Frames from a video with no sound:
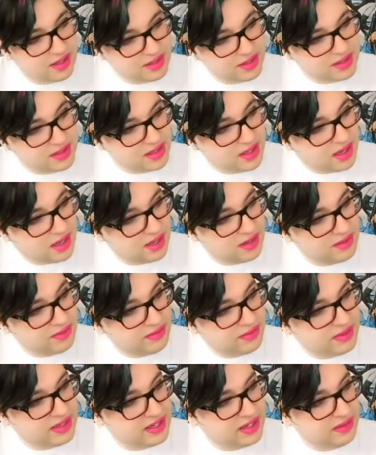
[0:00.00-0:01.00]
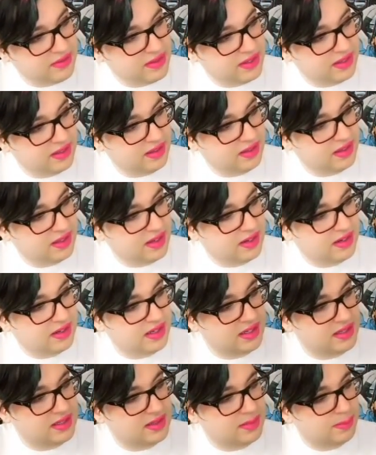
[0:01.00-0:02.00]
just unforgiving. There
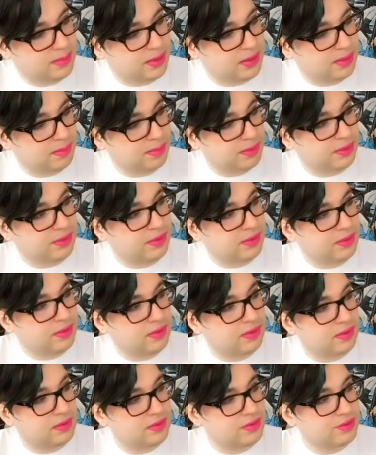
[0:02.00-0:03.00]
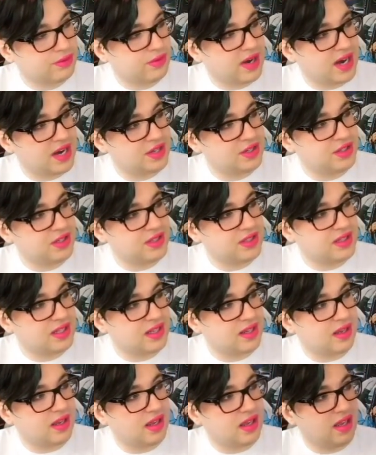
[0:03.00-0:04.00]
is purple scratches
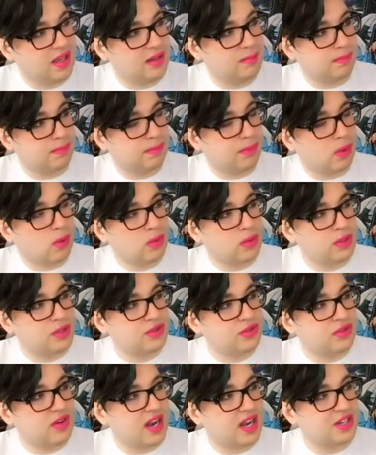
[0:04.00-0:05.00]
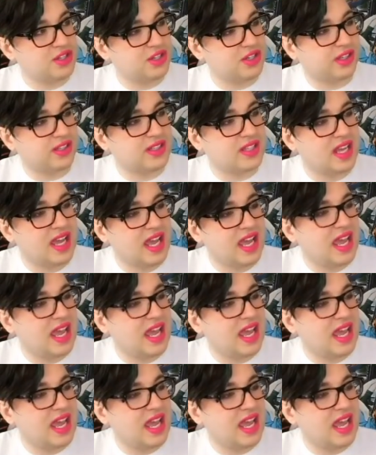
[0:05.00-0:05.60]
and orange scratches